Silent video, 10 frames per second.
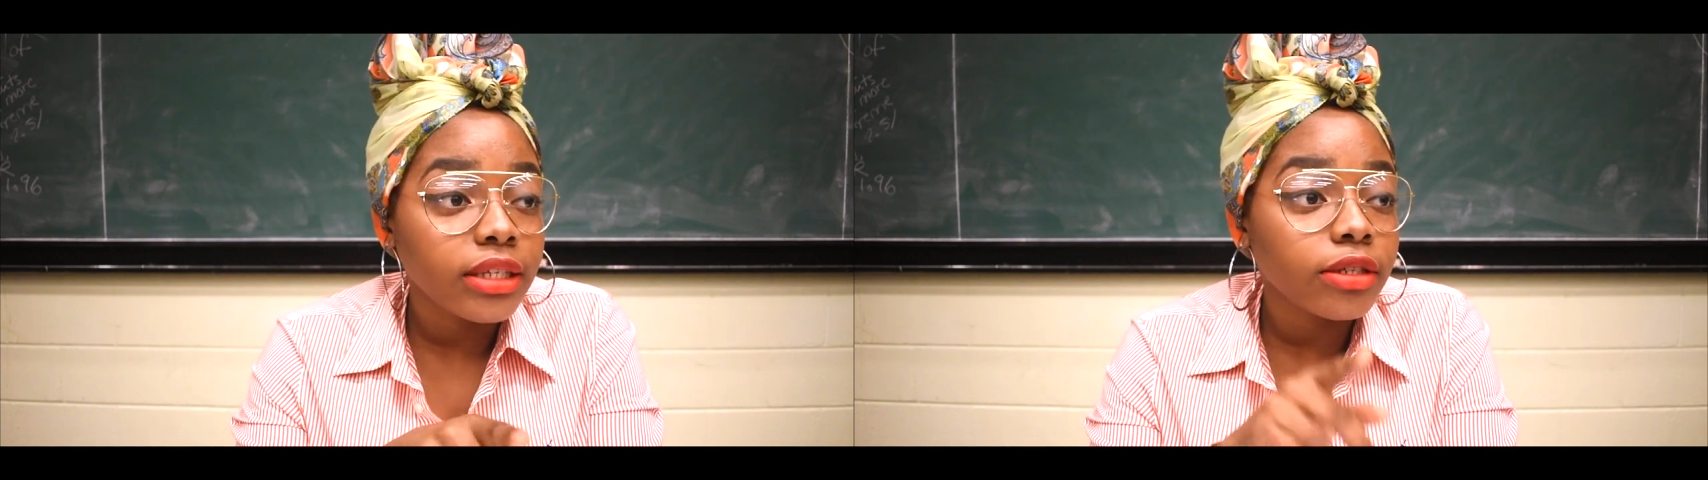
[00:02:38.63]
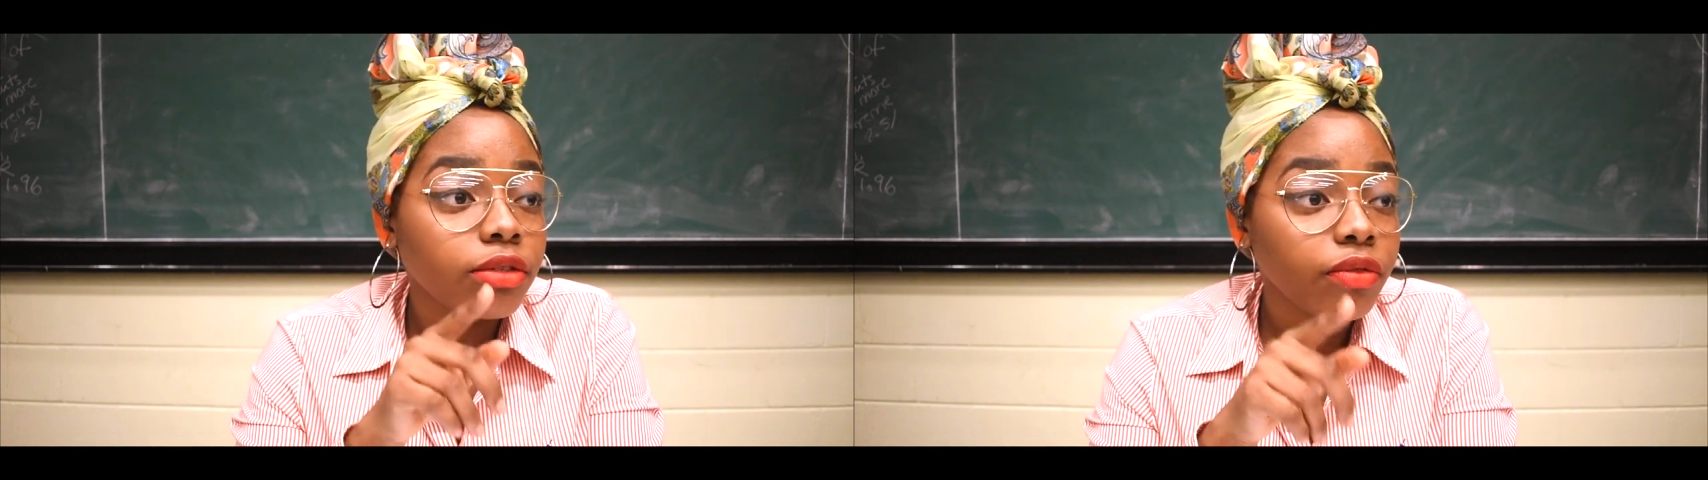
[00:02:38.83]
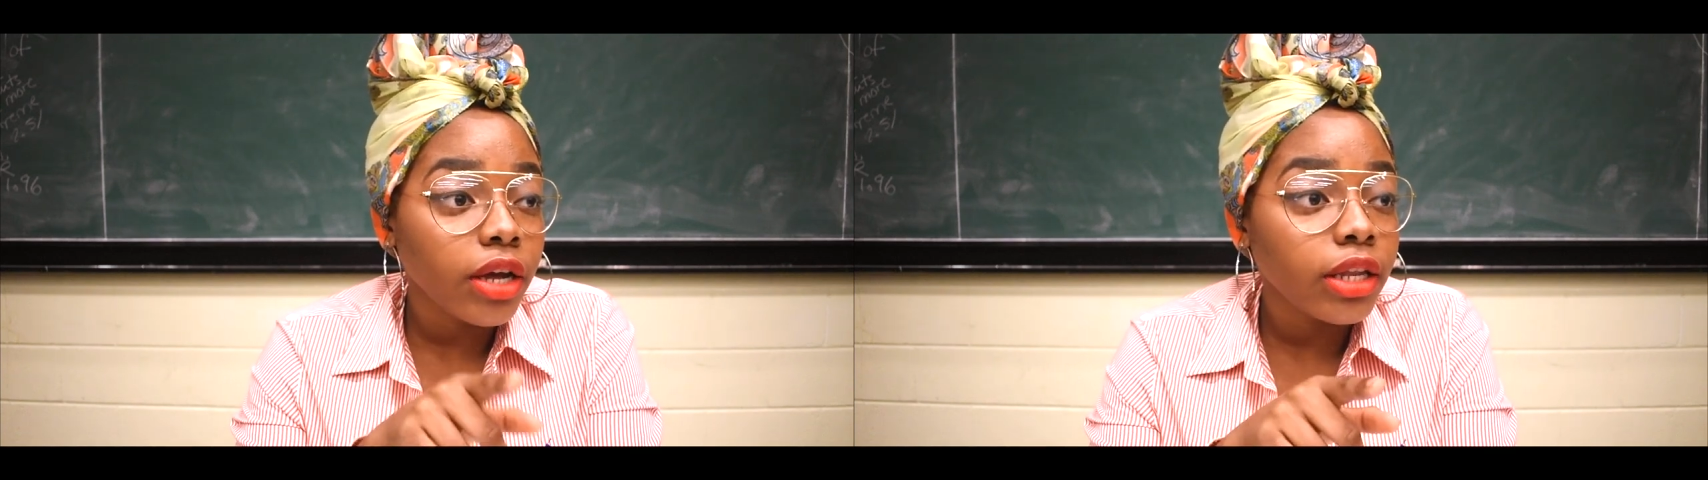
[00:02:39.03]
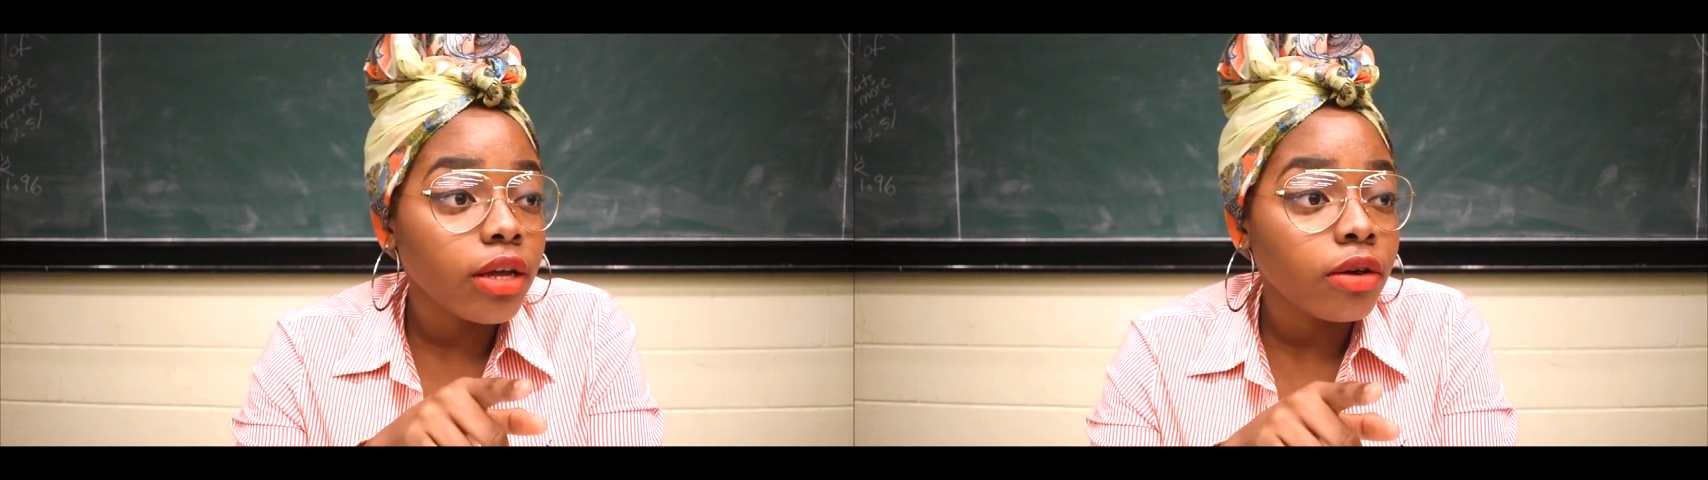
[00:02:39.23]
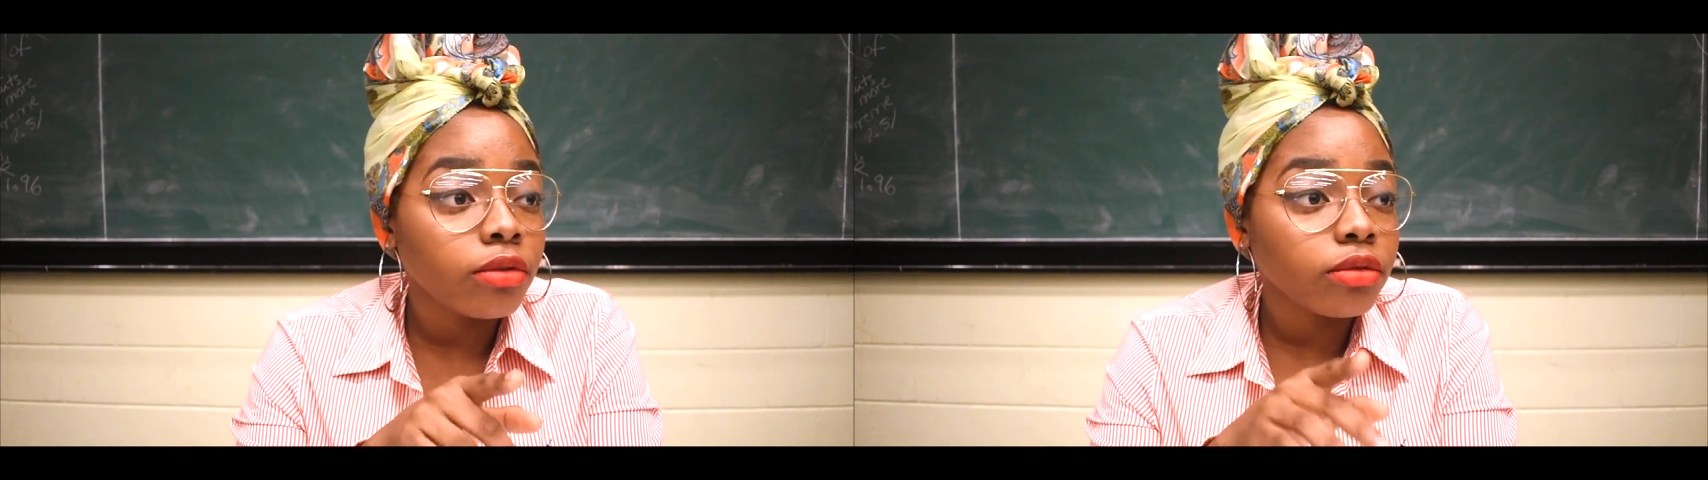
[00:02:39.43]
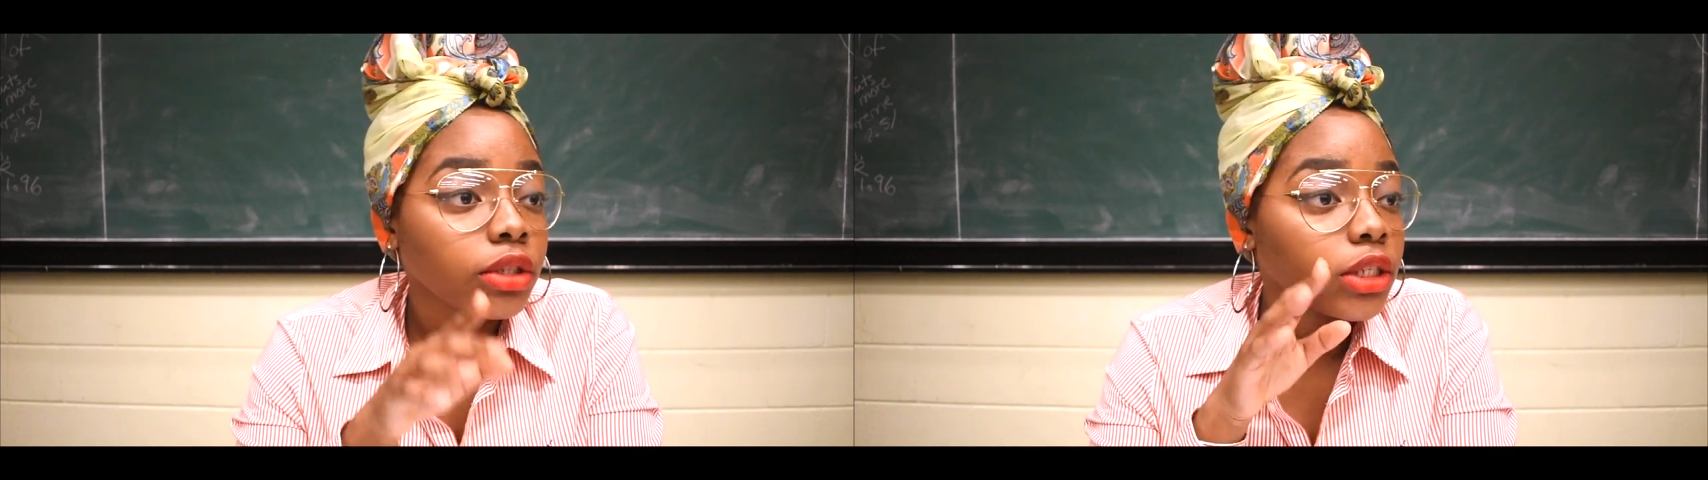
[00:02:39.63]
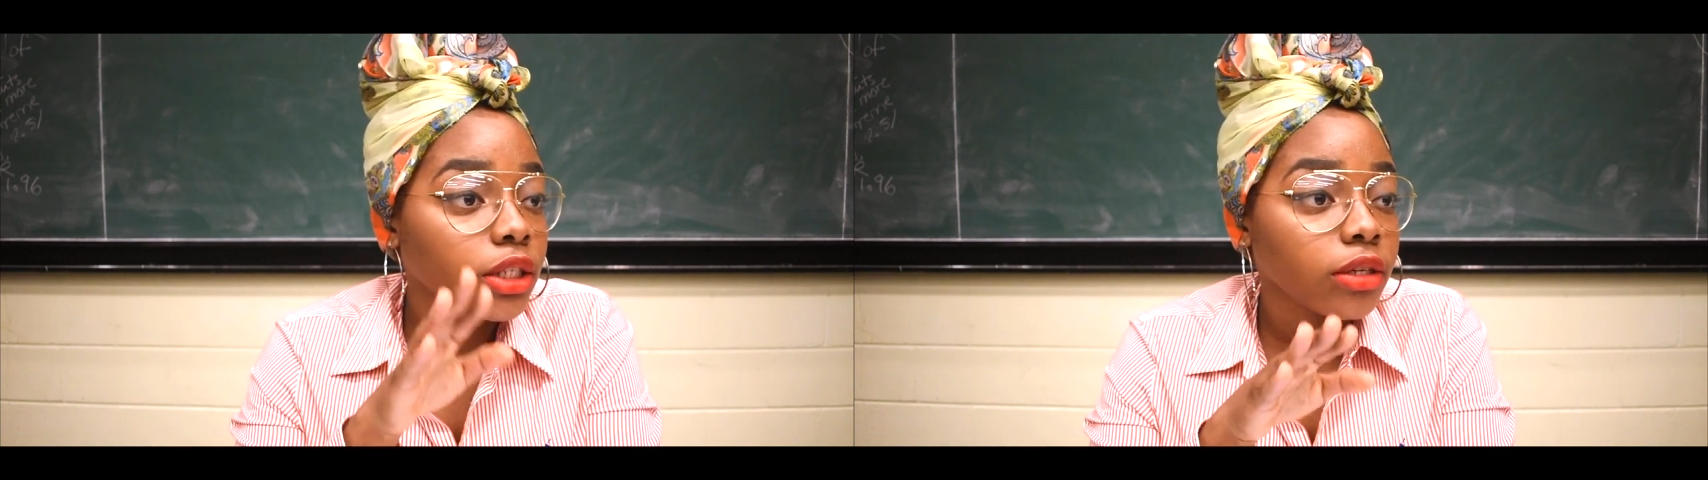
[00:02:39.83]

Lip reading: because right now she's